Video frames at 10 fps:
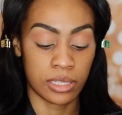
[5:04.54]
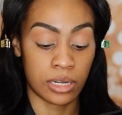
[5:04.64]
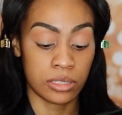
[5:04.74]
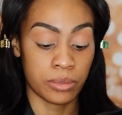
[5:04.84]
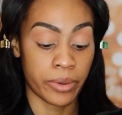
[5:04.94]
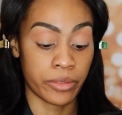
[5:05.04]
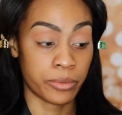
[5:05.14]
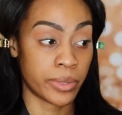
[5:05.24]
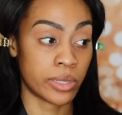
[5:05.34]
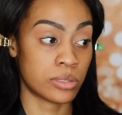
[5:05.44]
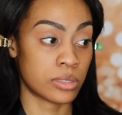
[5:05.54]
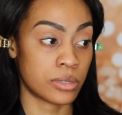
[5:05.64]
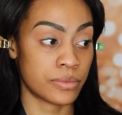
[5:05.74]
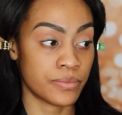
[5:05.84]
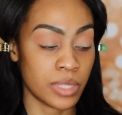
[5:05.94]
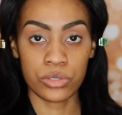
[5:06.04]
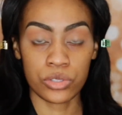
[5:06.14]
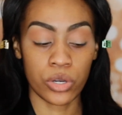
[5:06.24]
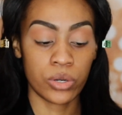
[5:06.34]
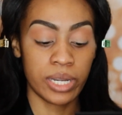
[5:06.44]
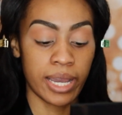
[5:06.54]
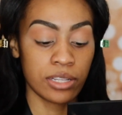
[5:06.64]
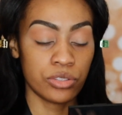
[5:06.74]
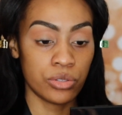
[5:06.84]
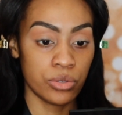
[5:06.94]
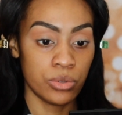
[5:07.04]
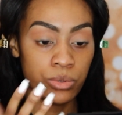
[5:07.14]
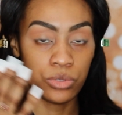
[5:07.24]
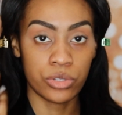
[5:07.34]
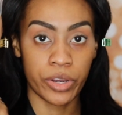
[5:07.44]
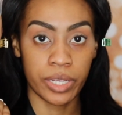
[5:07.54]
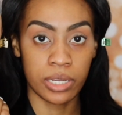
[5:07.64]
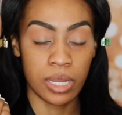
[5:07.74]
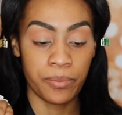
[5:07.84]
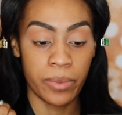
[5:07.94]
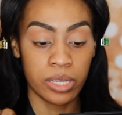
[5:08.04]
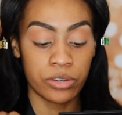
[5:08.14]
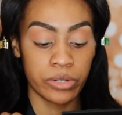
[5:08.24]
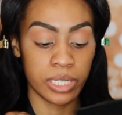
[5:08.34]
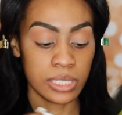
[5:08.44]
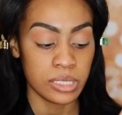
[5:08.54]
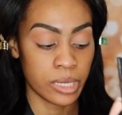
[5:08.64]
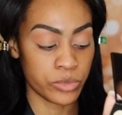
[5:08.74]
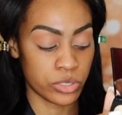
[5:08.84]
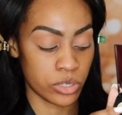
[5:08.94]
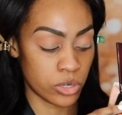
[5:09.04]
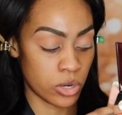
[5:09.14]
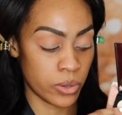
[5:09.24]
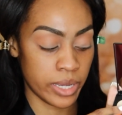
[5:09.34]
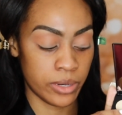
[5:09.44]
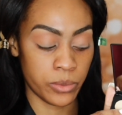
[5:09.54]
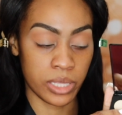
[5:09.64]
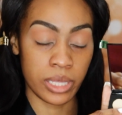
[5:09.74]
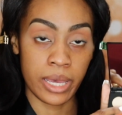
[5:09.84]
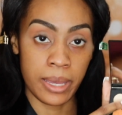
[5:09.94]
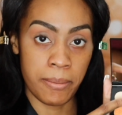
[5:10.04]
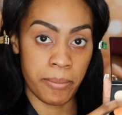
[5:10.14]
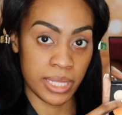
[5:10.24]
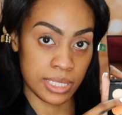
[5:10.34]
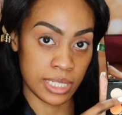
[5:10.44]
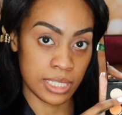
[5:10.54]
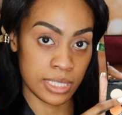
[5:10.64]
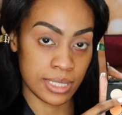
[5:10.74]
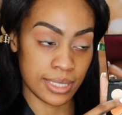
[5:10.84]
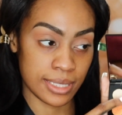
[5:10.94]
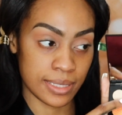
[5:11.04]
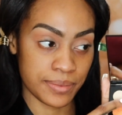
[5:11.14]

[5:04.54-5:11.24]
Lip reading: Like, that doesn't bother me. So next, to darken up my crease, I'm just going to go in with Maintenance.